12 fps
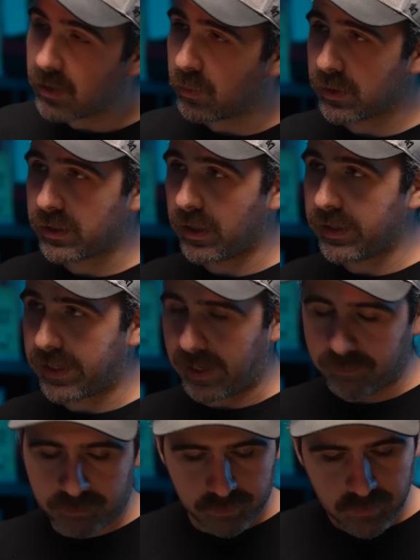We're starting the
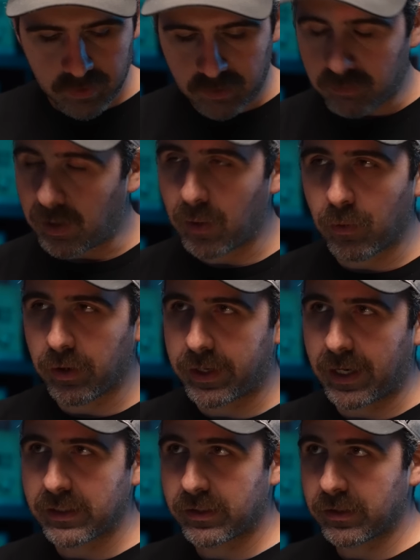game. My
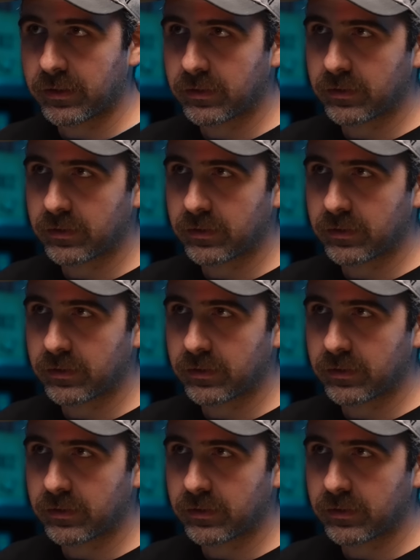Warcaster,